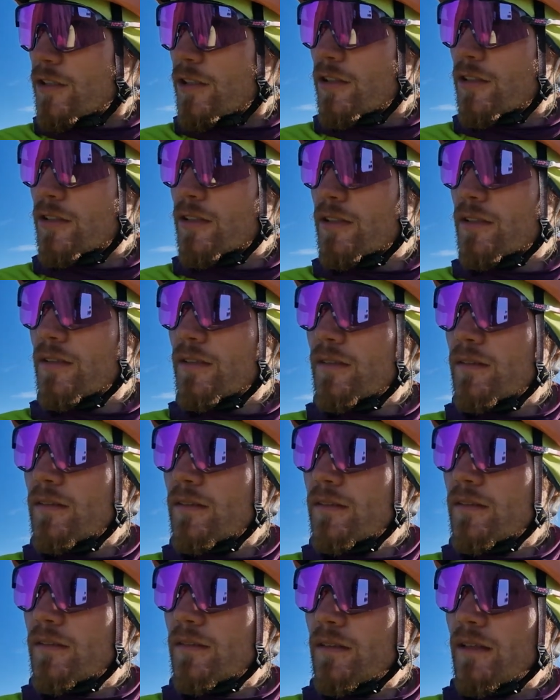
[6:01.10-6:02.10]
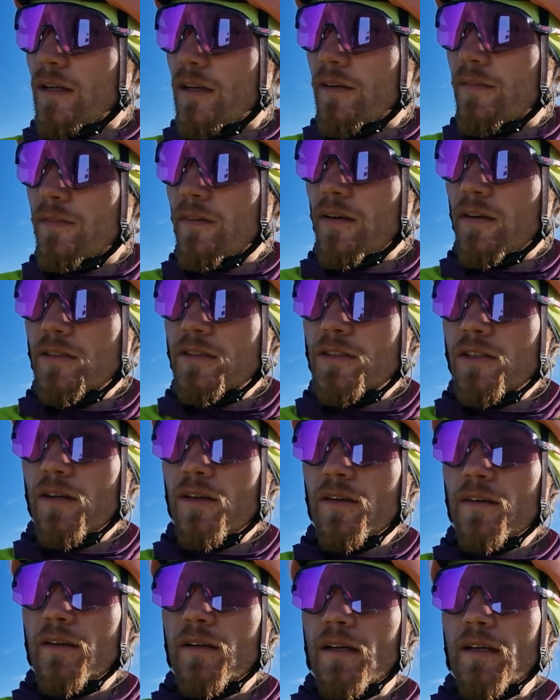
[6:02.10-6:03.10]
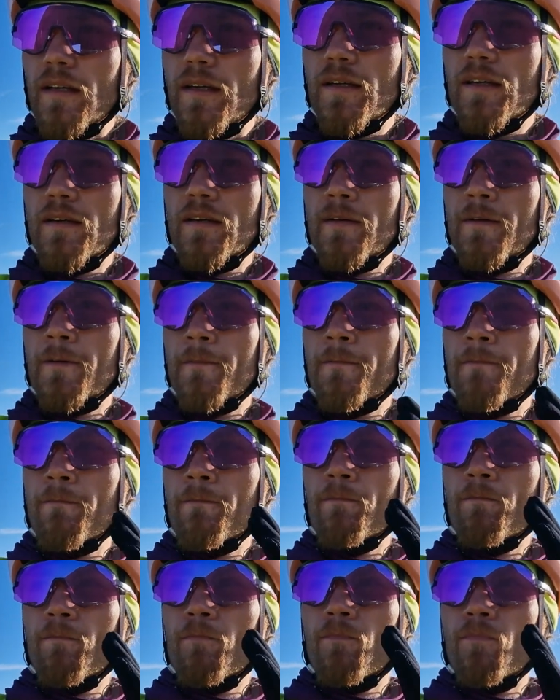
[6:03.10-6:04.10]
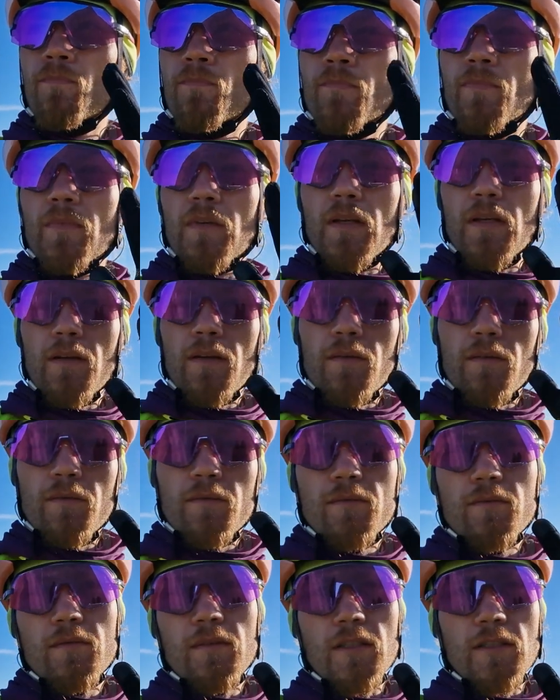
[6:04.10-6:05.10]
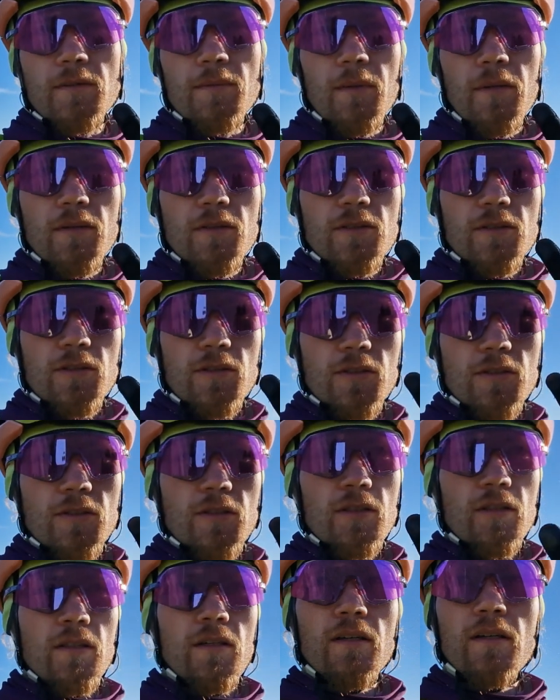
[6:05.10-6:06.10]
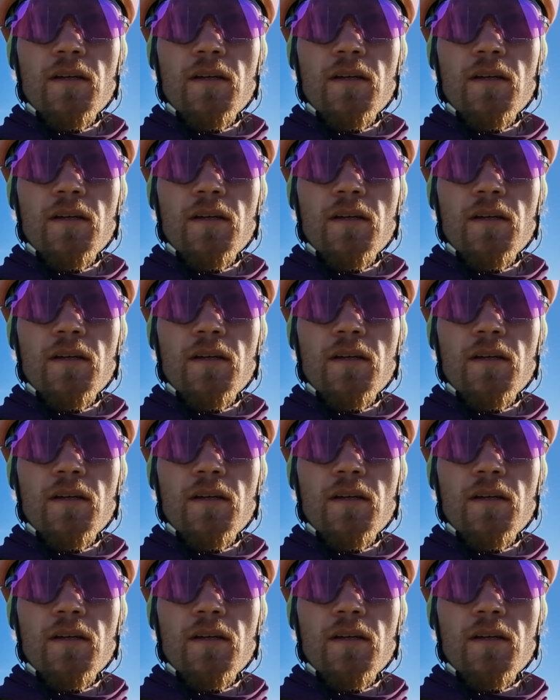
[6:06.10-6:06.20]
just, you know, focused on, like, you know, I suppose just,